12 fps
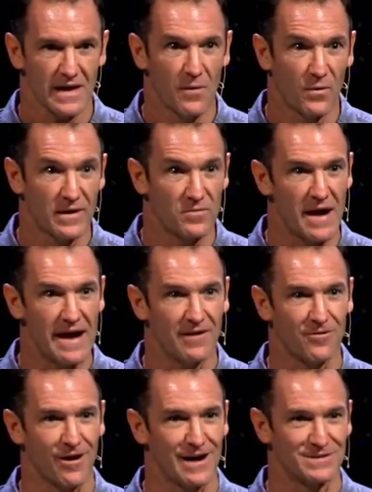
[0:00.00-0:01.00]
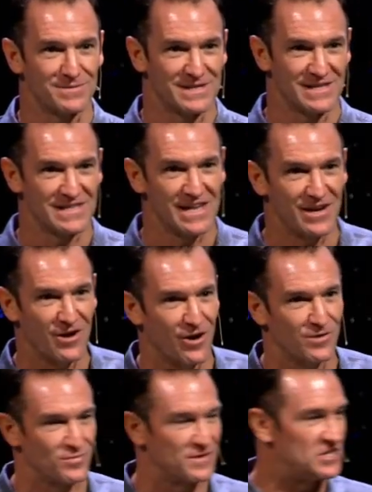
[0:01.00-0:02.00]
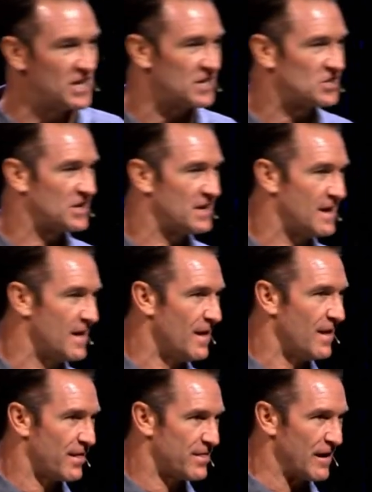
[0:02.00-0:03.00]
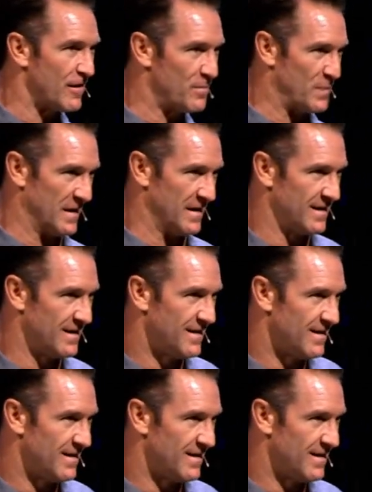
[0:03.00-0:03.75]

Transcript: And what he ran across was this thing called rejection therapy.